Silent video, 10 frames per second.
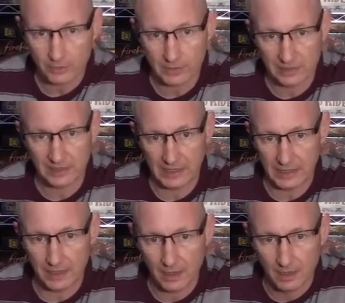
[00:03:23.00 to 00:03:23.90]
to
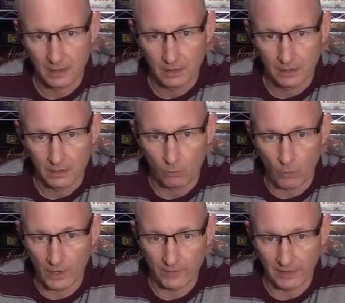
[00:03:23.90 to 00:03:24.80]
see
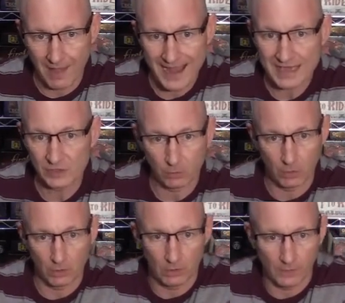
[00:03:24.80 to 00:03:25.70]
where the lines
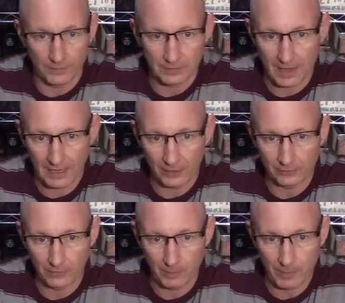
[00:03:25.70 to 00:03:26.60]
were on the tiles
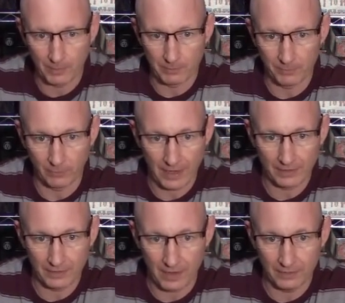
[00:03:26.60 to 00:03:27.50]
for the people to move around, and I